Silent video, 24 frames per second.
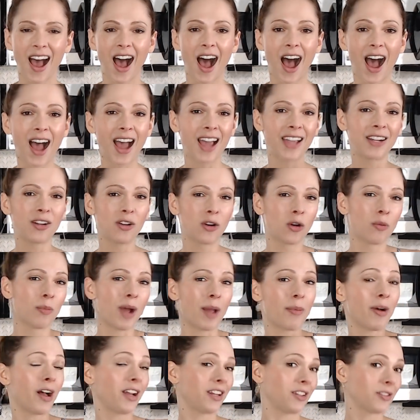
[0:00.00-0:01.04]
I know
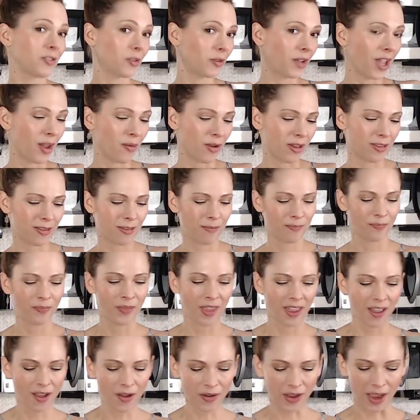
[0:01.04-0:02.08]
my body's okay
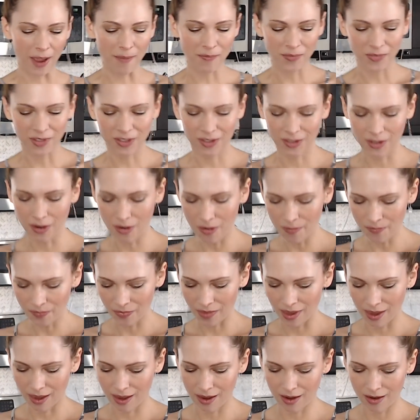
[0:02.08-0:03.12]
with. Okay, so
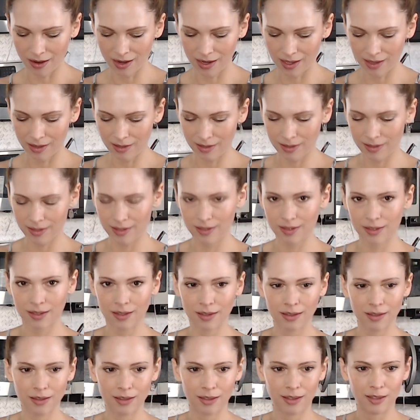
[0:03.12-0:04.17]
here it is,
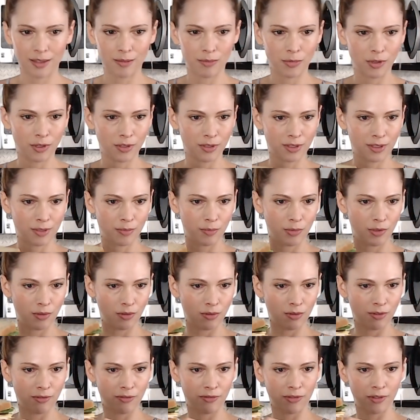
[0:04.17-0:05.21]
the most
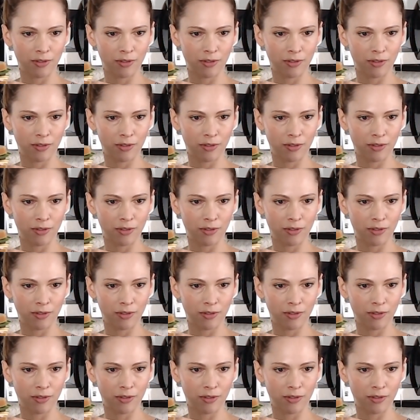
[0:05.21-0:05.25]
beautiful